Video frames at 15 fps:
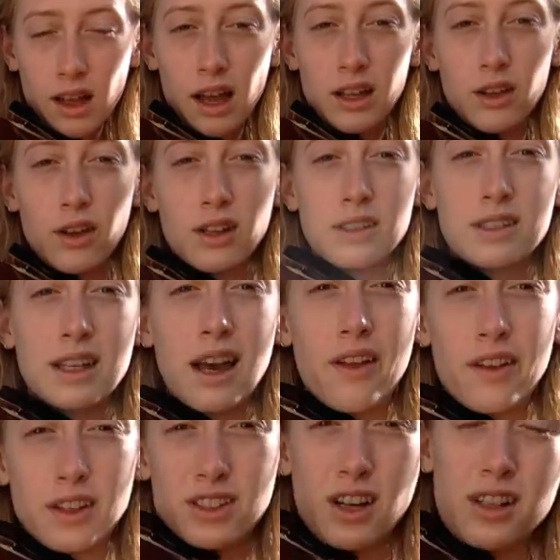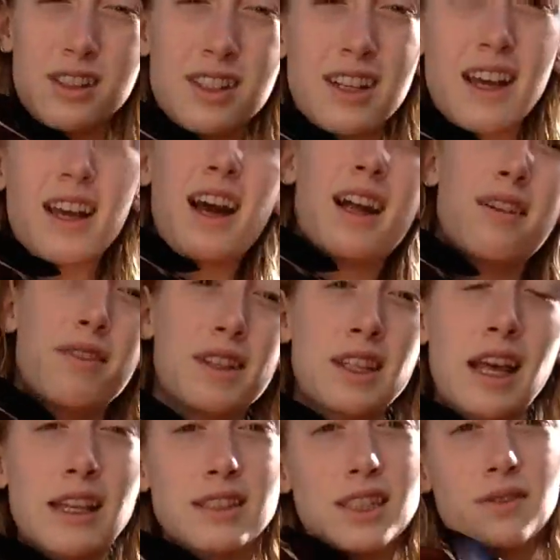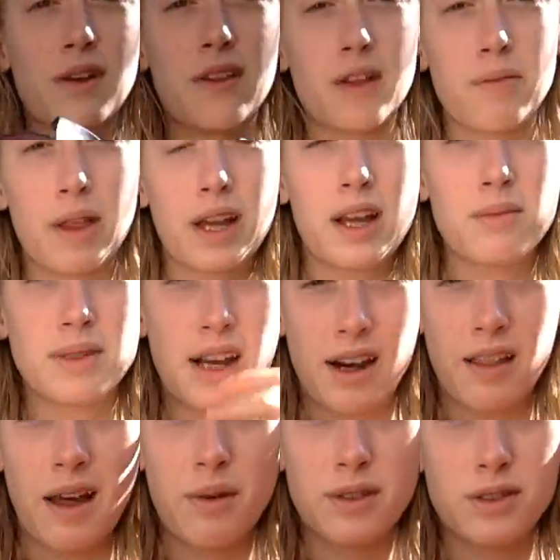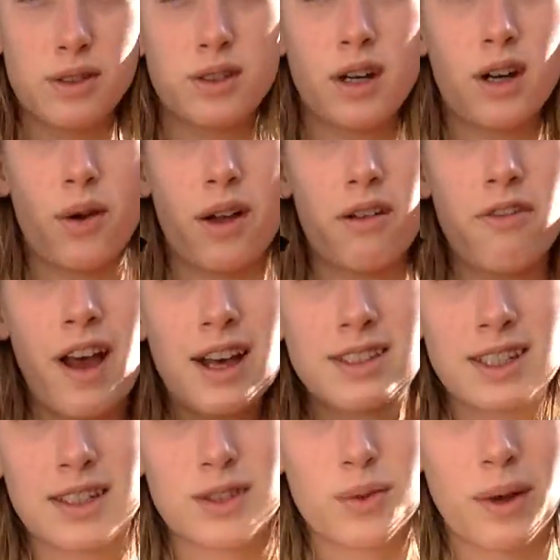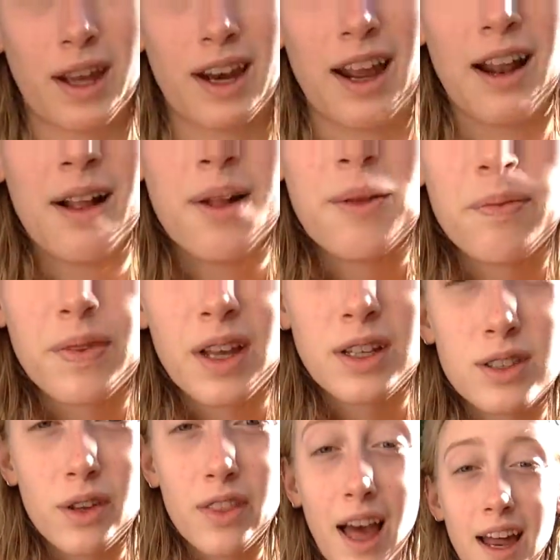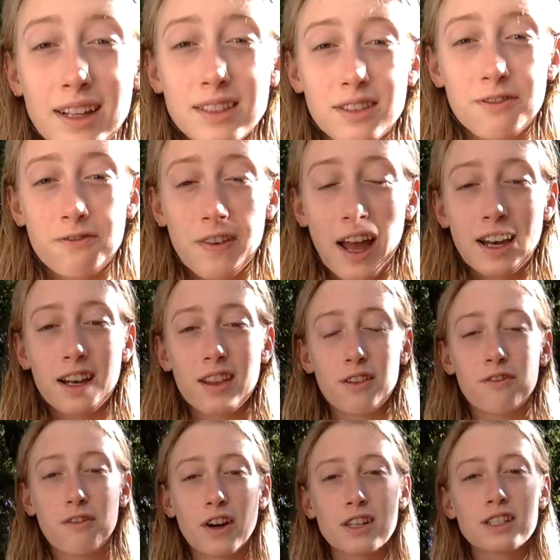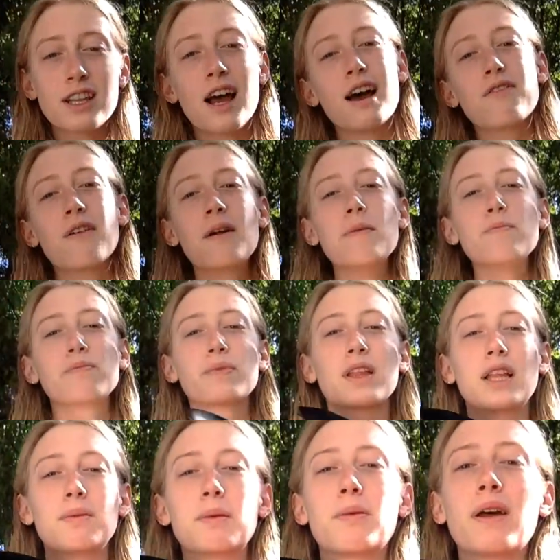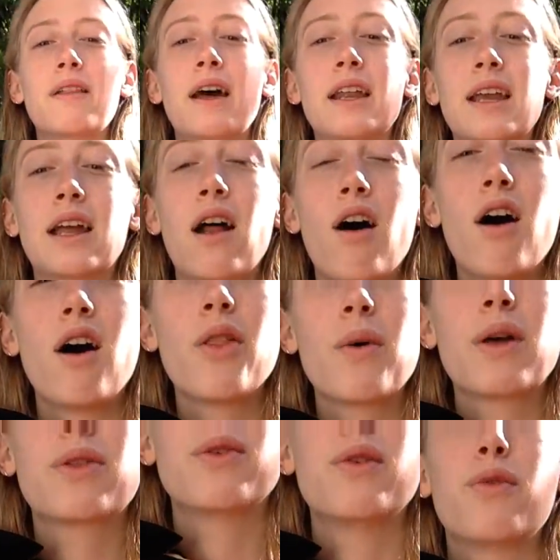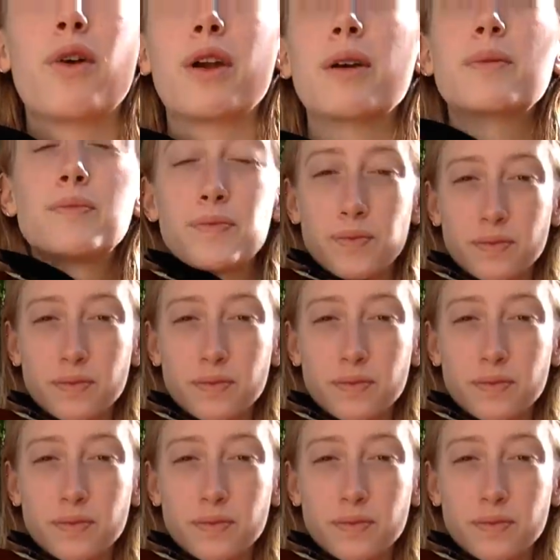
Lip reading: And you can see how there starts to get kind of a lazy rhythm that comes out of that once you start going fast and swinging it. So that is the end of the first half. Let me play that again all the way through for you.